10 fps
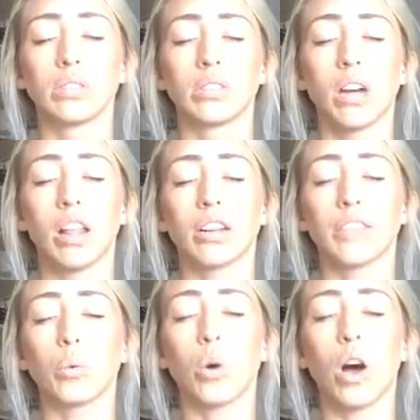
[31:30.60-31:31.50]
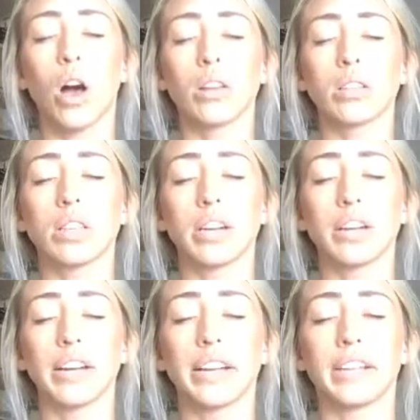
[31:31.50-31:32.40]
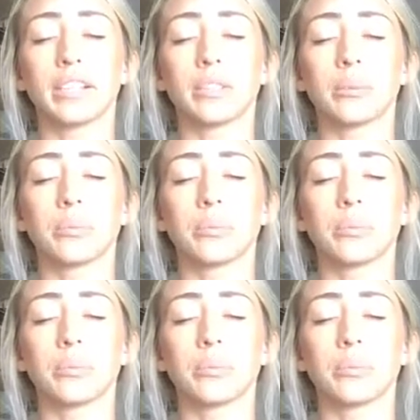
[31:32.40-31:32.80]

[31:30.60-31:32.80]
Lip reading: color of the walls that you're in,